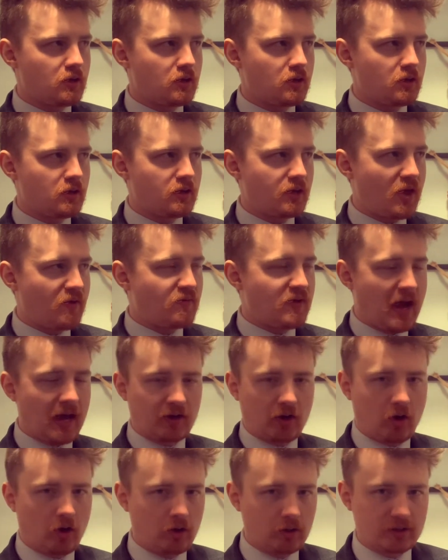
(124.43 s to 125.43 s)
if we had it
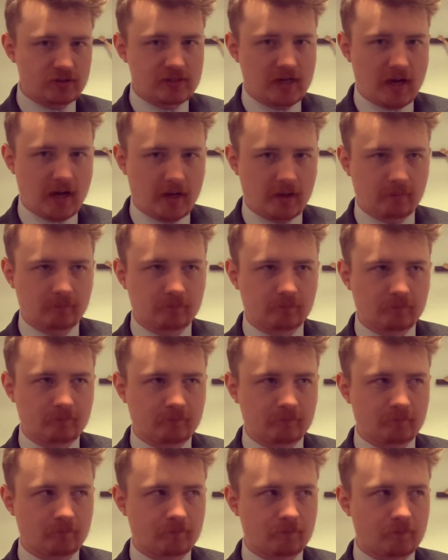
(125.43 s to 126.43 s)
all the time,
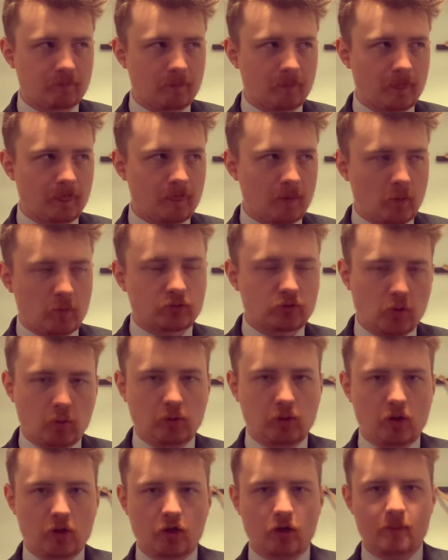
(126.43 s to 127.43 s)
would no
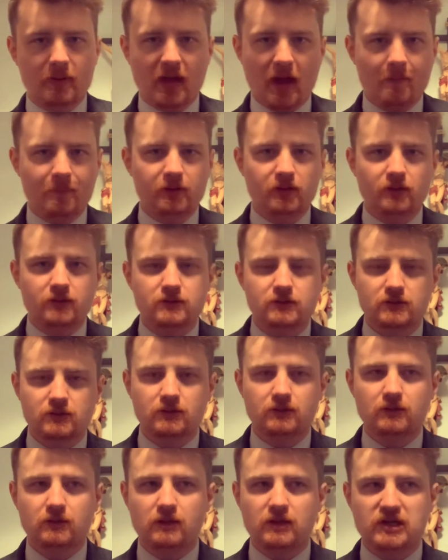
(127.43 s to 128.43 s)
longer be happiness.
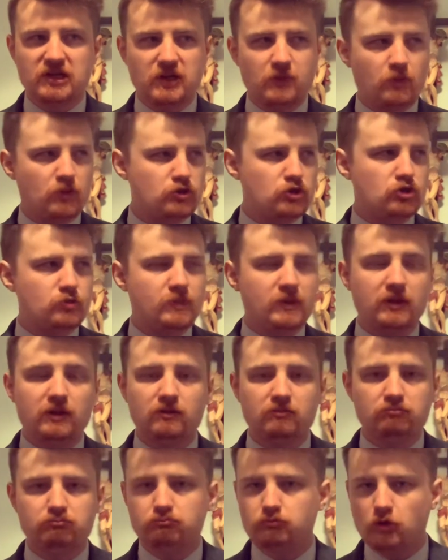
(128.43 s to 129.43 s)
It would just be
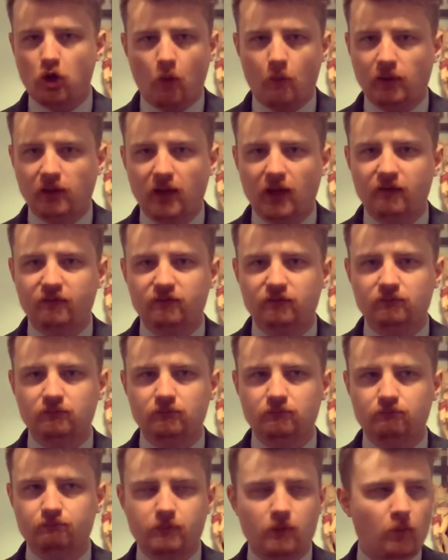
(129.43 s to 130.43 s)
normal life,
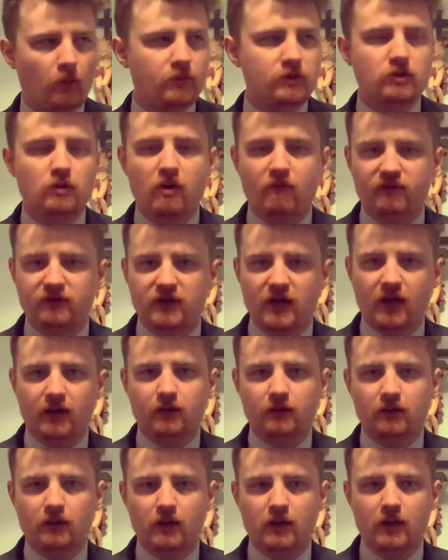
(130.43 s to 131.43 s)
be what we do every day,
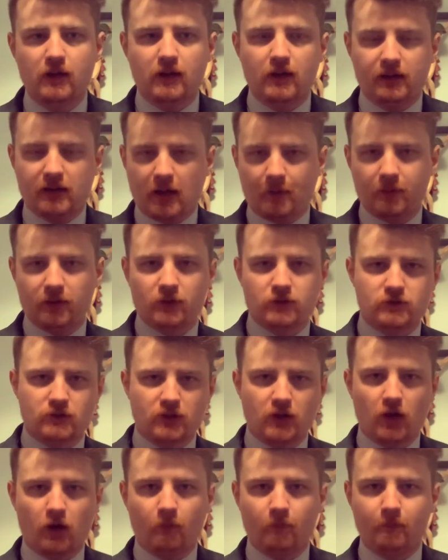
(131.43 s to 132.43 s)
and happiness would
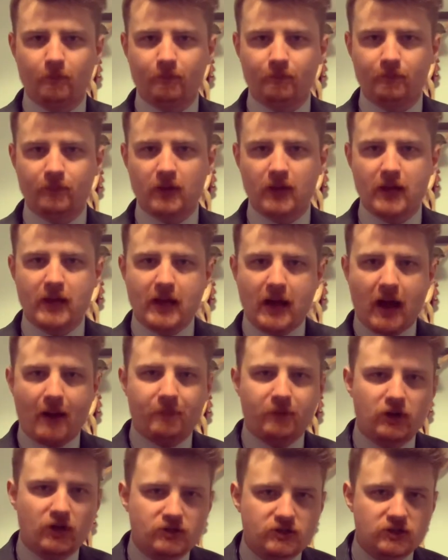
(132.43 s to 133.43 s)
go.
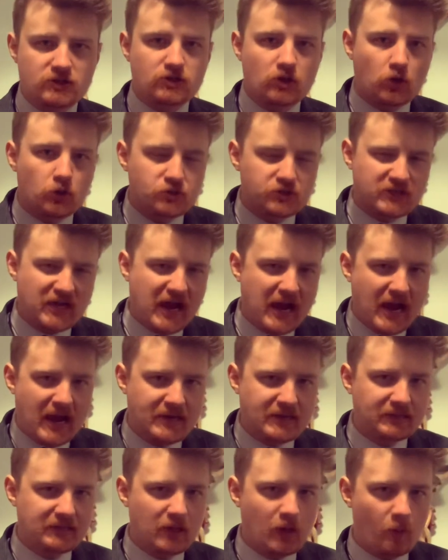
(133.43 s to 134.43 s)
Happiness is those tiny
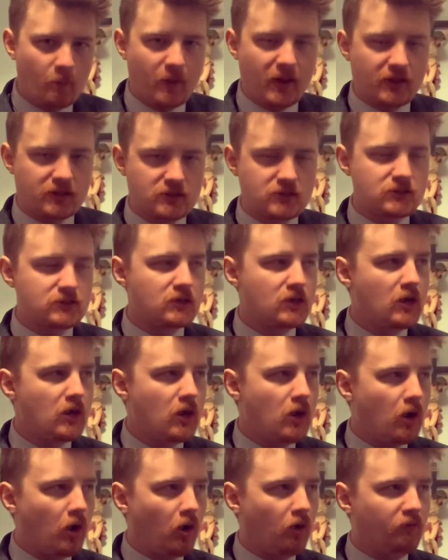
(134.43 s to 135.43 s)
little bits
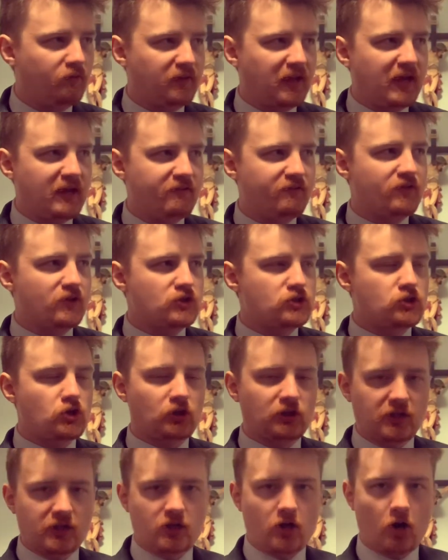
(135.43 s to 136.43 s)
of life that
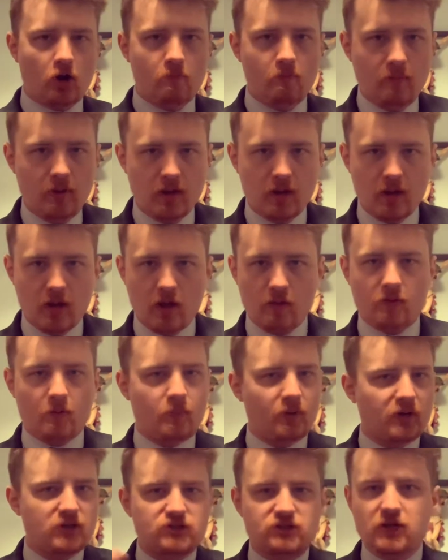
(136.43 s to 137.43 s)
suddenly come, that bring
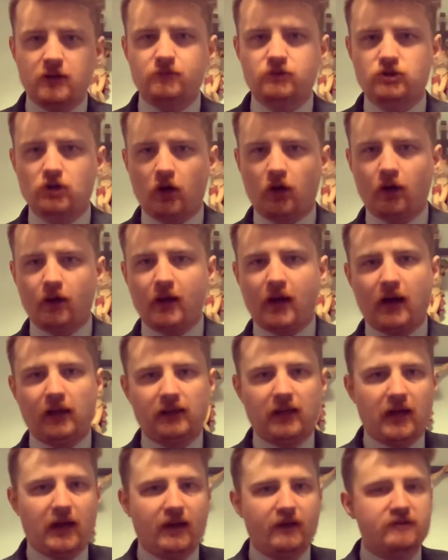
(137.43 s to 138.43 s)
us deep joy. Our
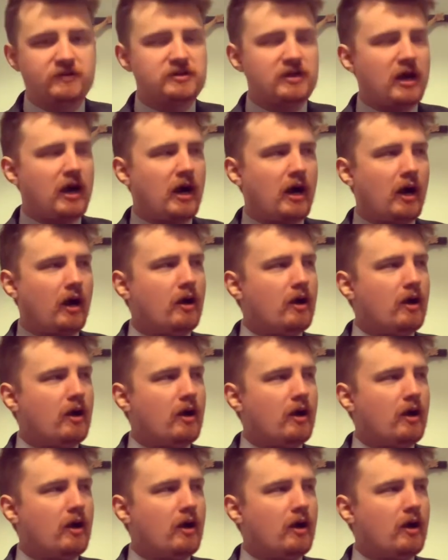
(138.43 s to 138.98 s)
lives are